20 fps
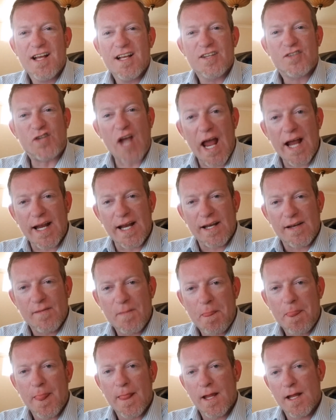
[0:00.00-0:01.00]
Second,
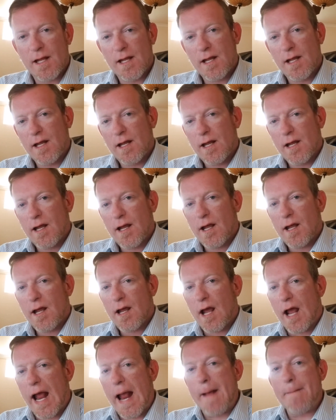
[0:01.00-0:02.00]

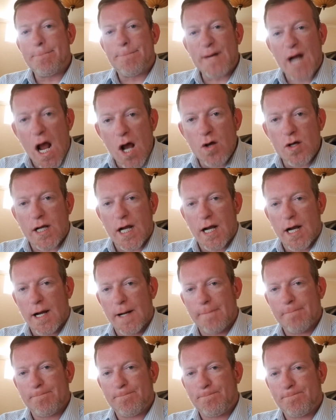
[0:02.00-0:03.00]
a
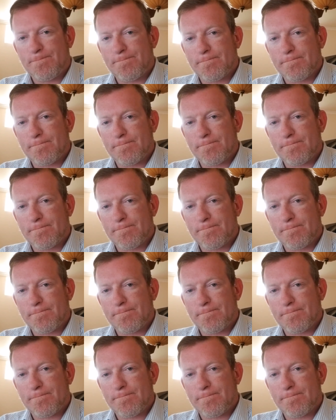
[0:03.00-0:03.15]
broker